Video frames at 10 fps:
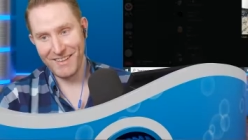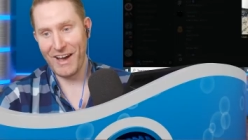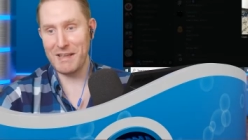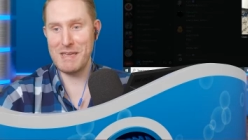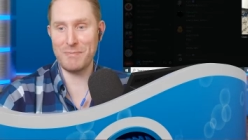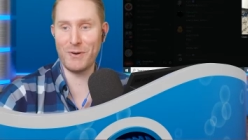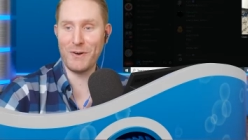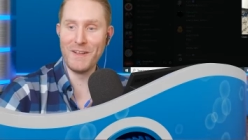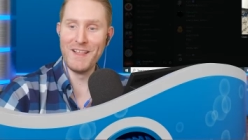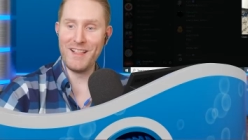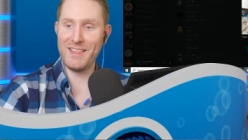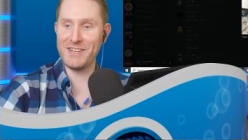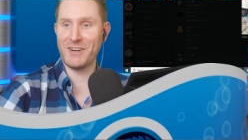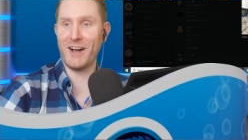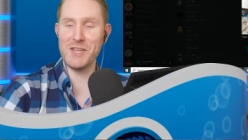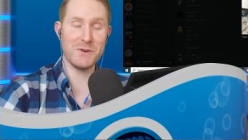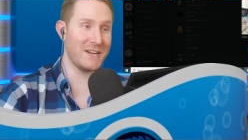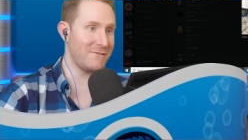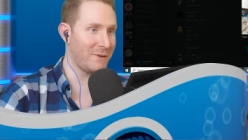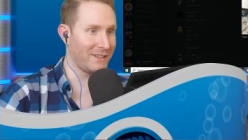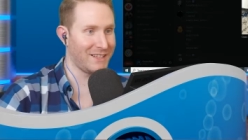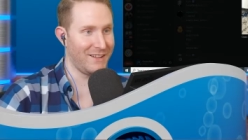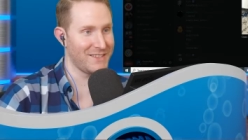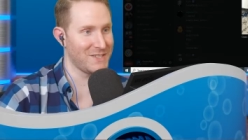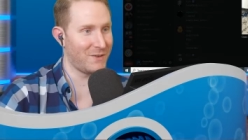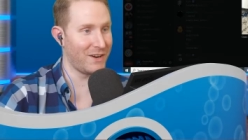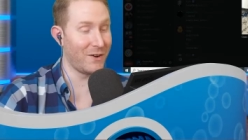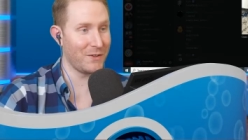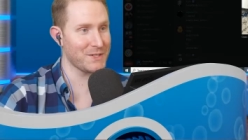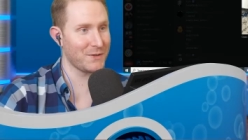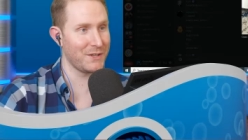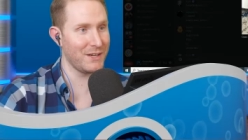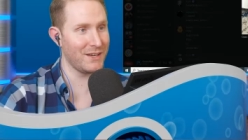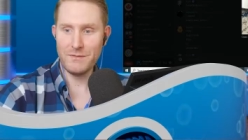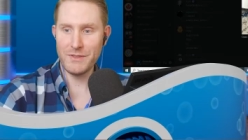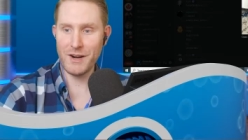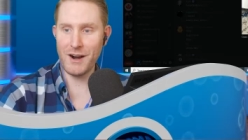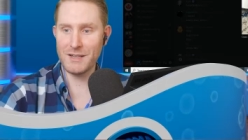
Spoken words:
of people that draw, you wouldn't even be able to tell it's a swan. No, it looks really good. Your art's